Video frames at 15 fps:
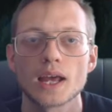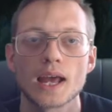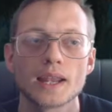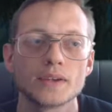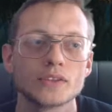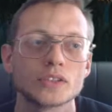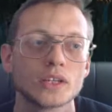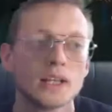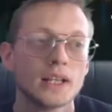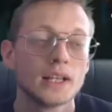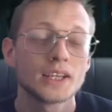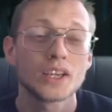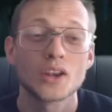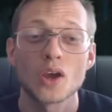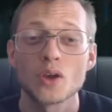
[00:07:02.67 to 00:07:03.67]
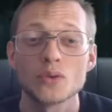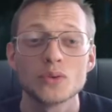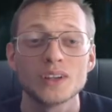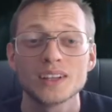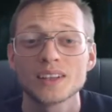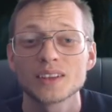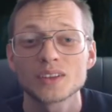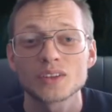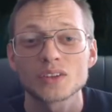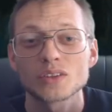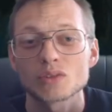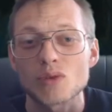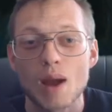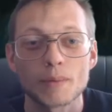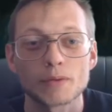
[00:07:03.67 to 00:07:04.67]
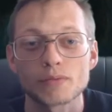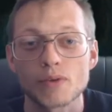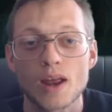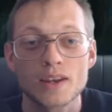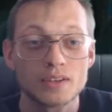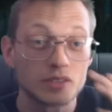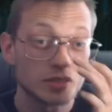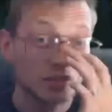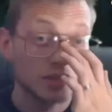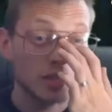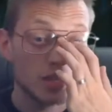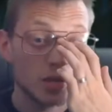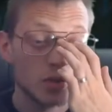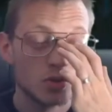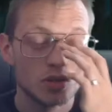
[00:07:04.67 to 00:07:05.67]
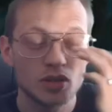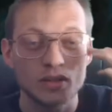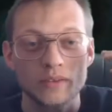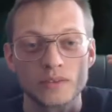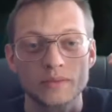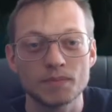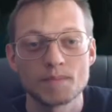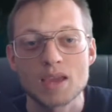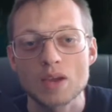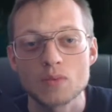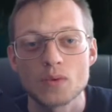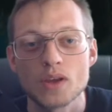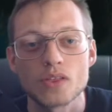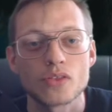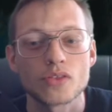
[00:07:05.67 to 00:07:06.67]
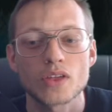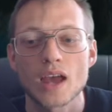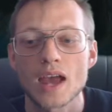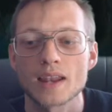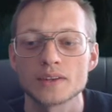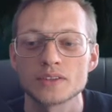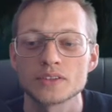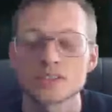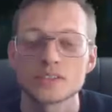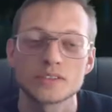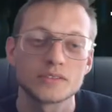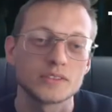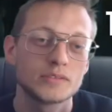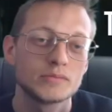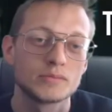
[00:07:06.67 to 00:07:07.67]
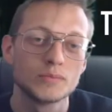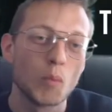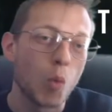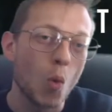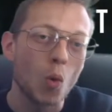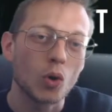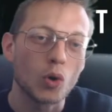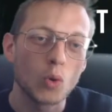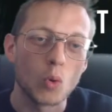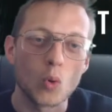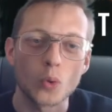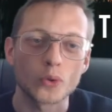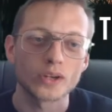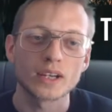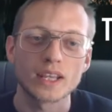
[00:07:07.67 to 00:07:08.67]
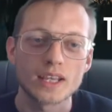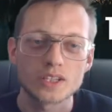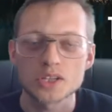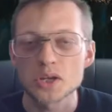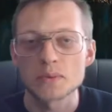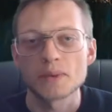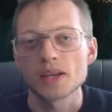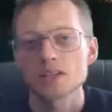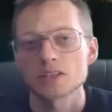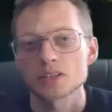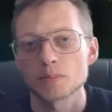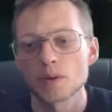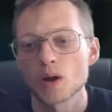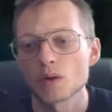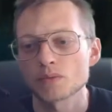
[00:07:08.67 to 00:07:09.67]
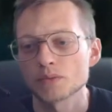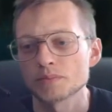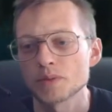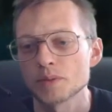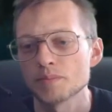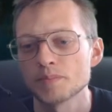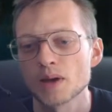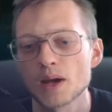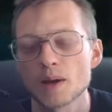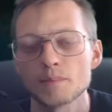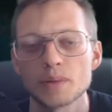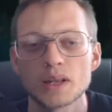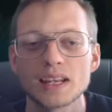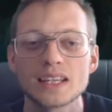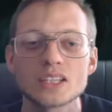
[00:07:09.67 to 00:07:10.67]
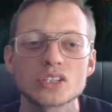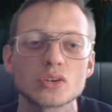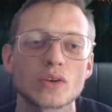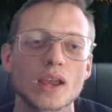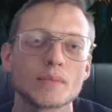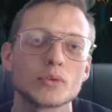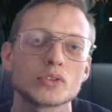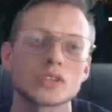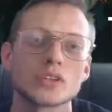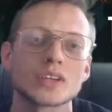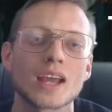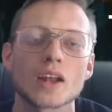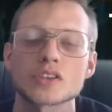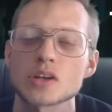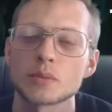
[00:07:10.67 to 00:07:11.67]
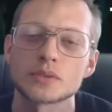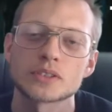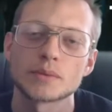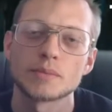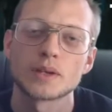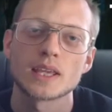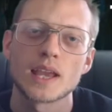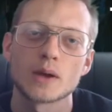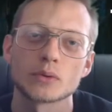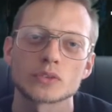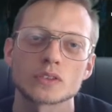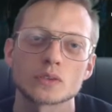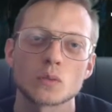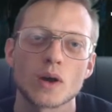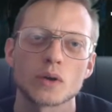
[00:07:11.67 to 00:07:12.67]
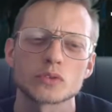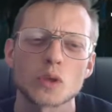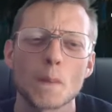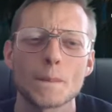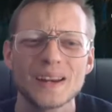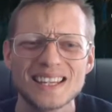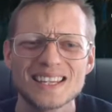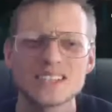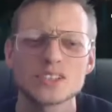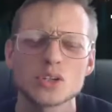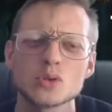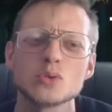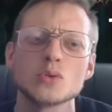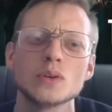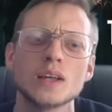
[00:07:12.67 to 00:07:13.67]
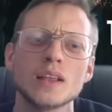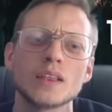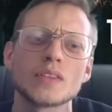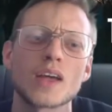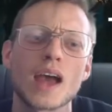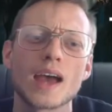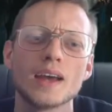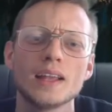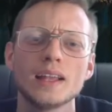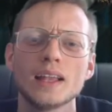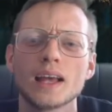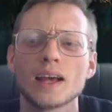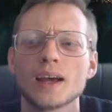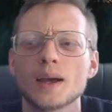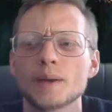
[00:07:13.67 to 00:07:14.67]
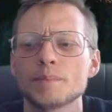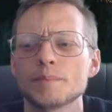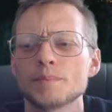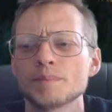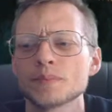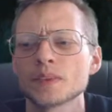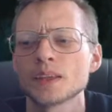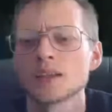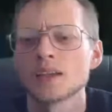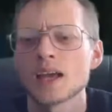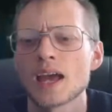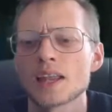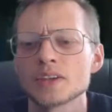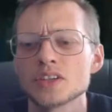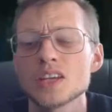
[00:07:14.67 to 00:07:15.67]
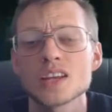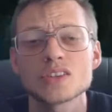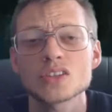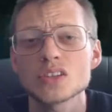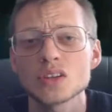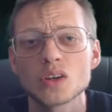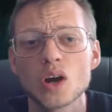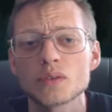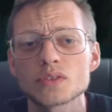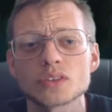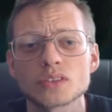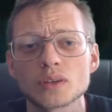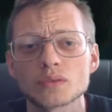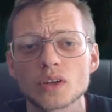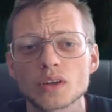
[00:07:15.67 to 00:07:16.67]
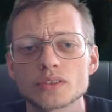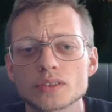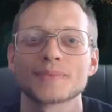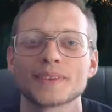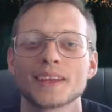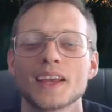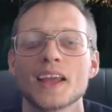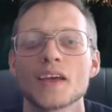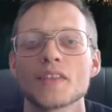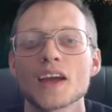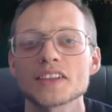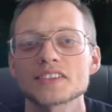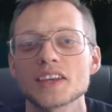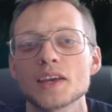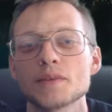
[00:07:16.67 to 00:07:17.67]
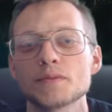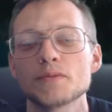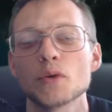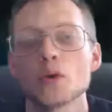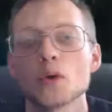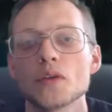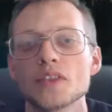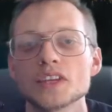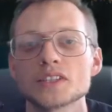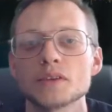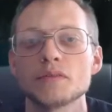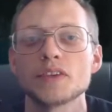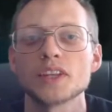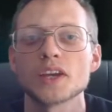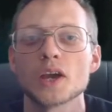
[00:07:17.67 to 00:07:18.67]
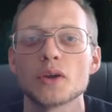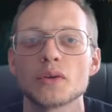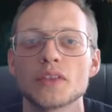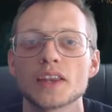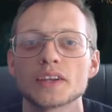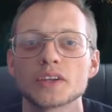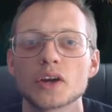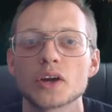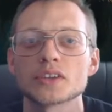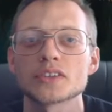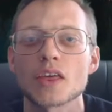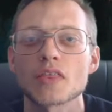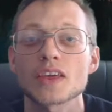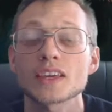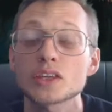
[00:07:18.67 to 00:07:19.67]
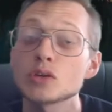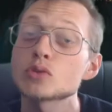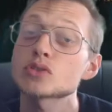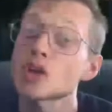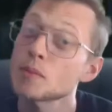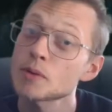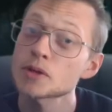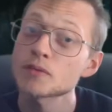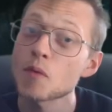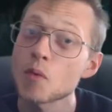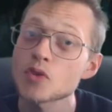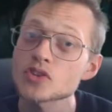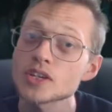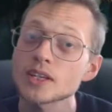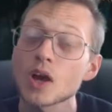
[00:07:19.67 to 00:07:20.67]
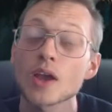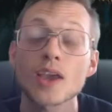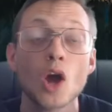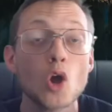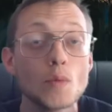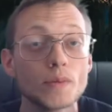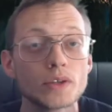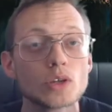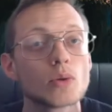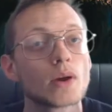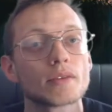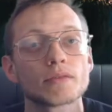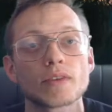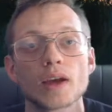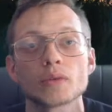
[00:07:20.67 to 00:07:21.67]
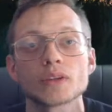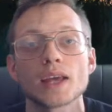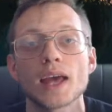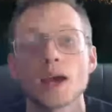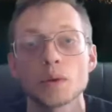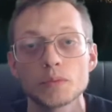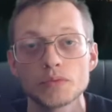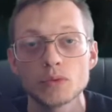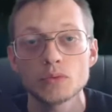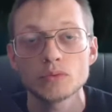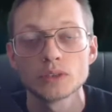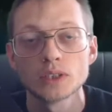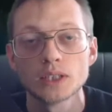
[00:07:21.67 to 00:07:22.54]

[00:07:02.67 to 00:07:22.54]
And you know, grab a friend that you can meet with and walk awkwardly 2 meters apart from them, but at least you're able to catch up with somebody else as well. So please do that, and yeah, just look after yourselves, guys. That's it for this video then, guys. Thank you so much for watching. I hope you have found it helpful.